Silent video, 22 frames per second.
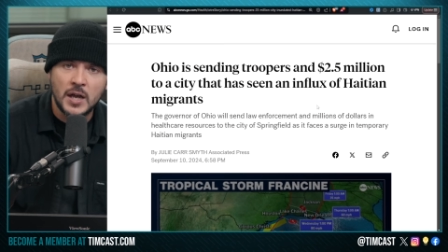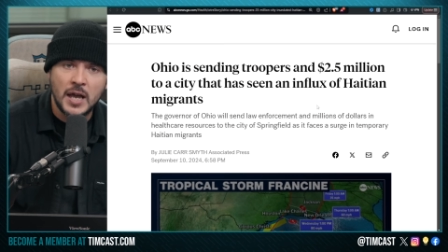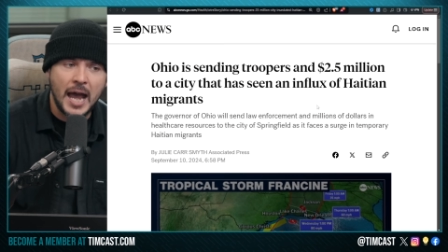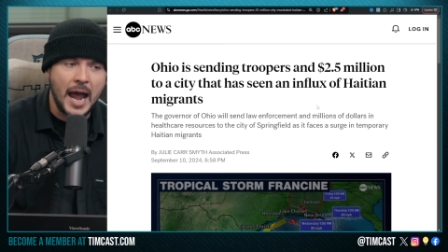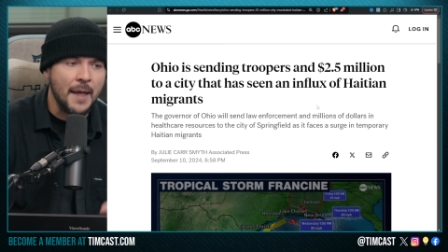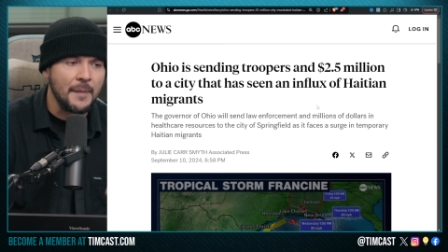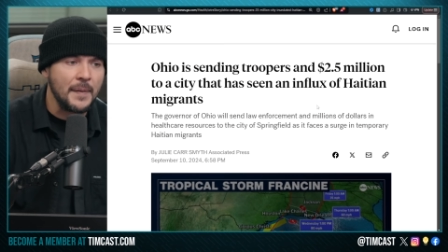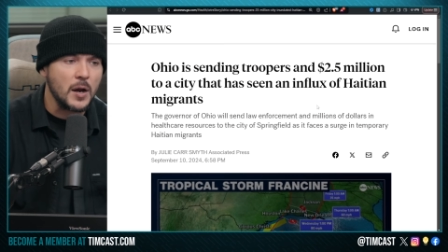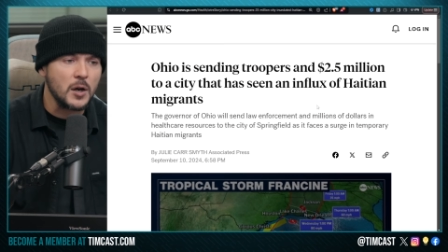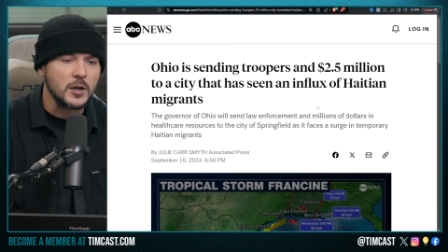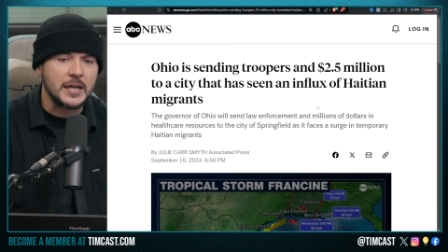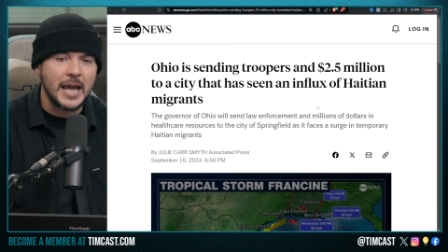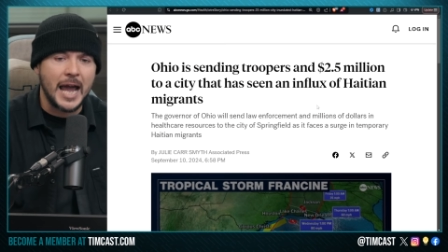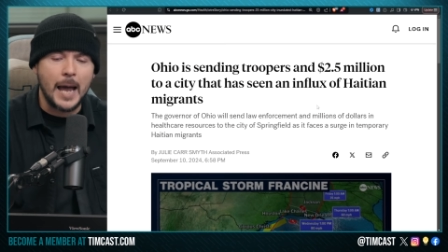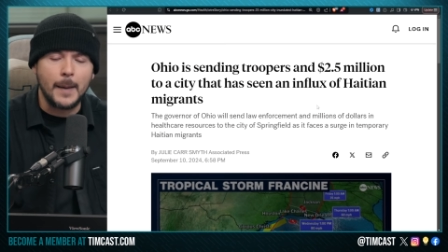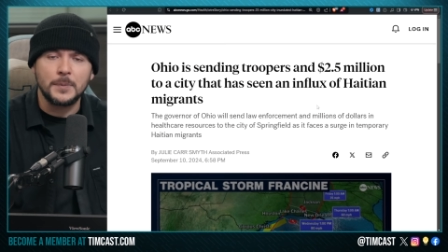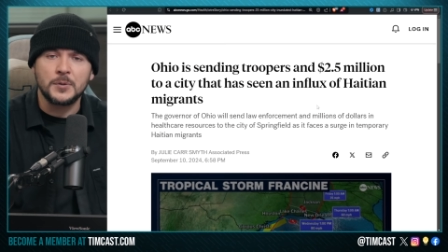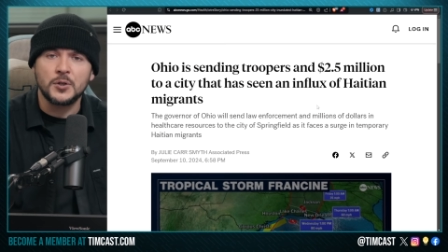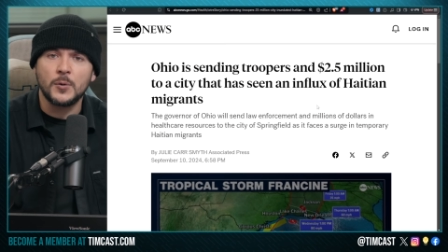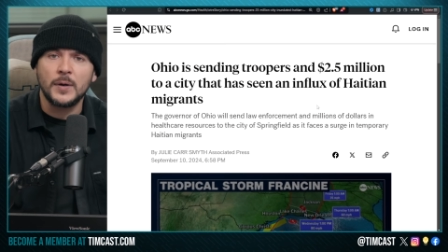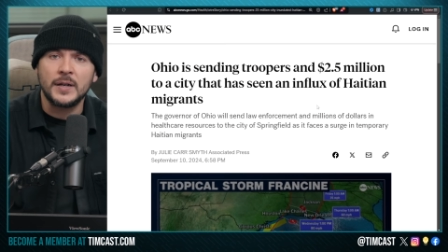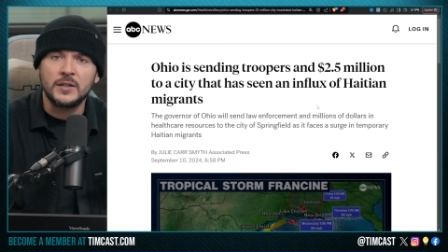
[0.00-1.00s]
and they're
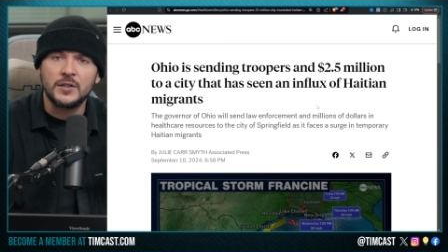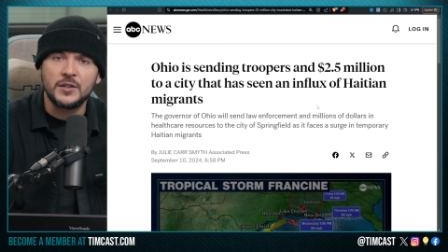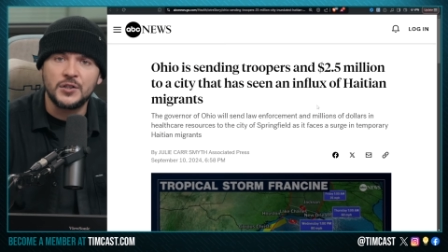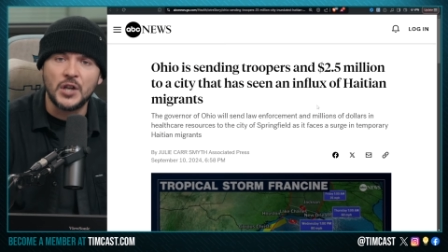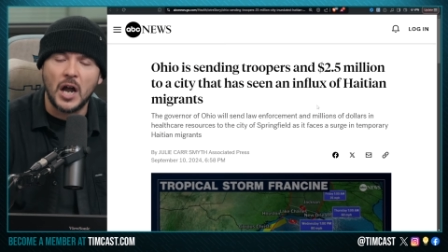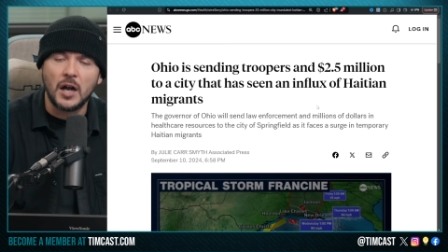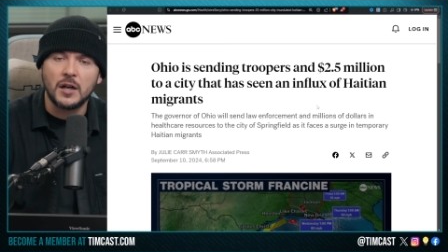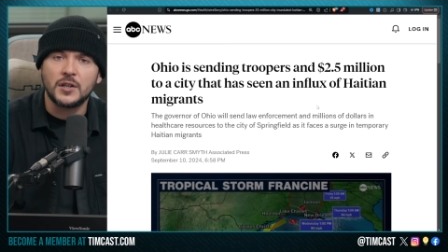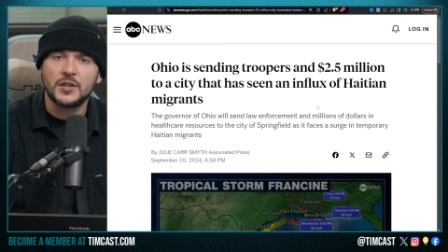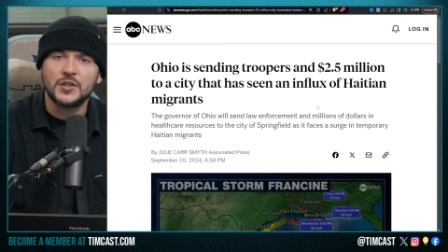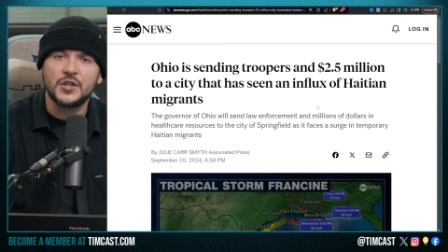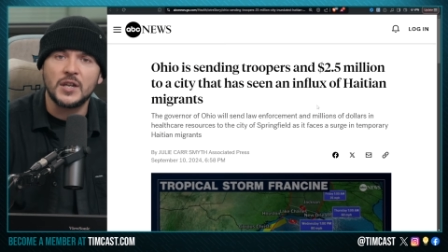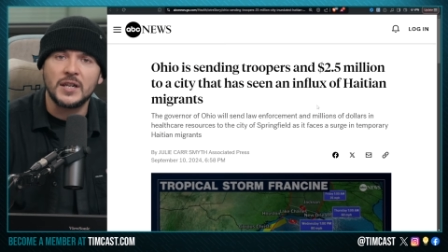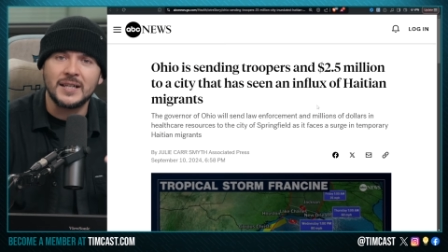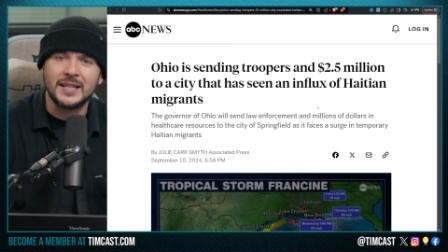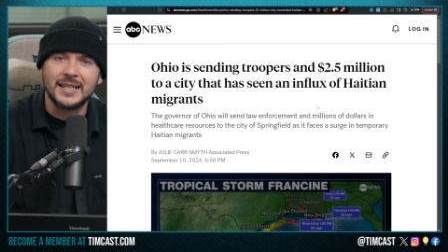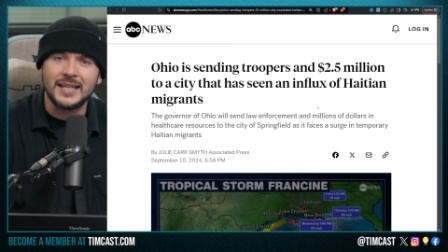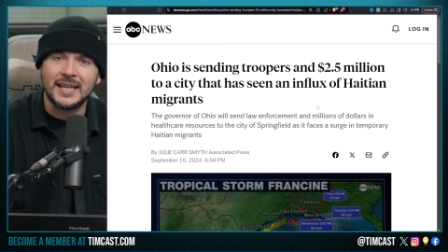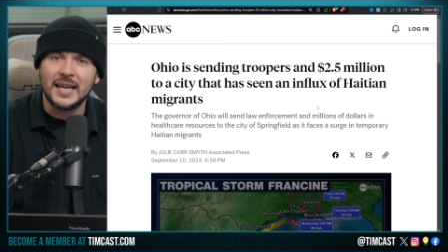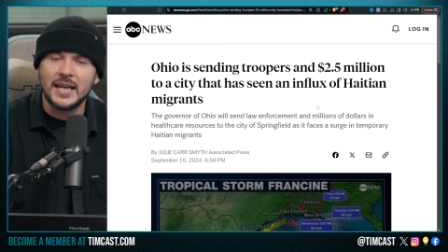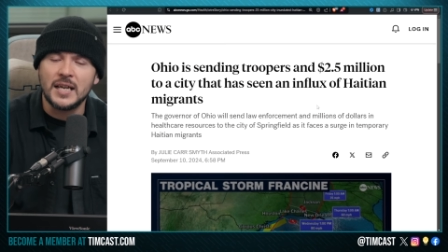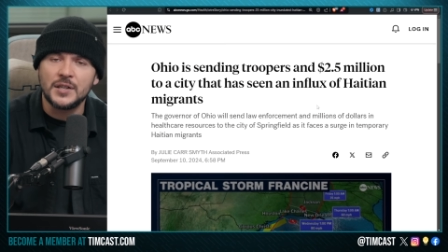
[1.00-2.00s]
capturing ducks
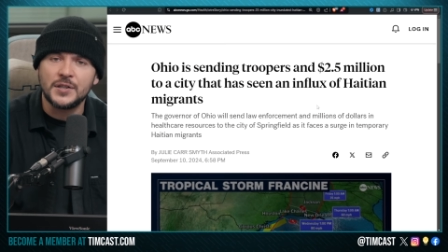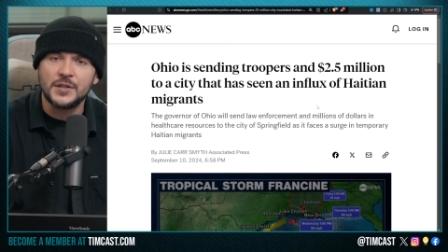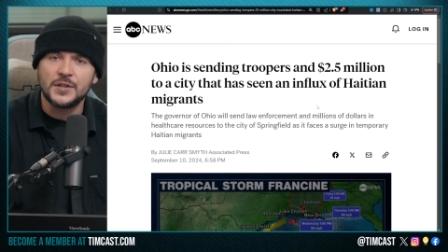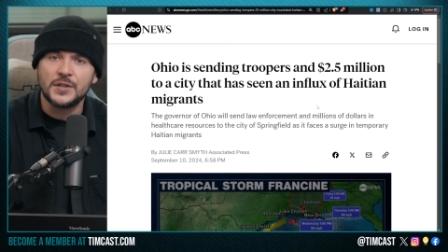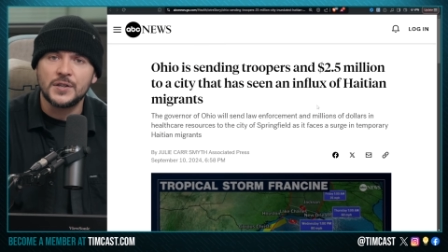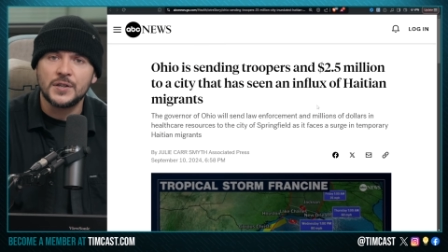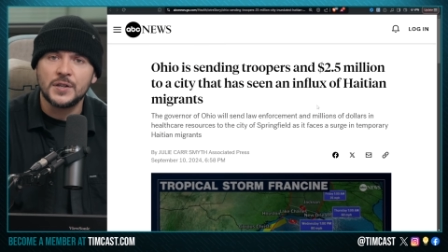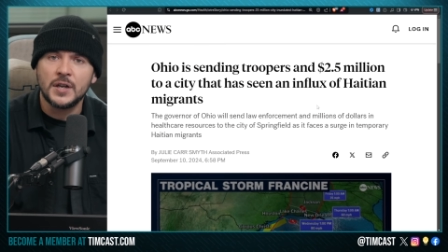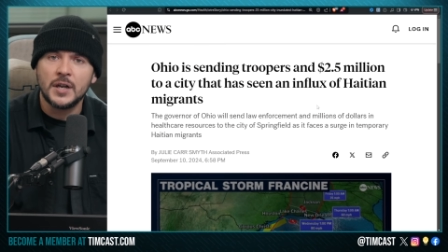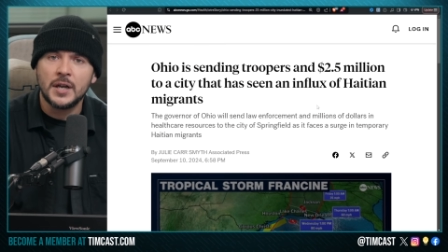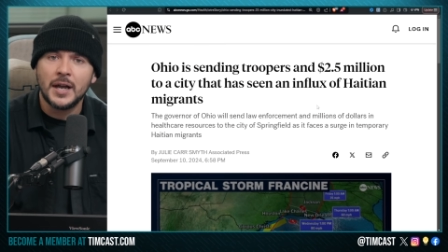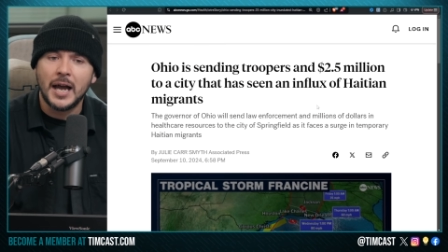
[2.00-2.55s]
and geese?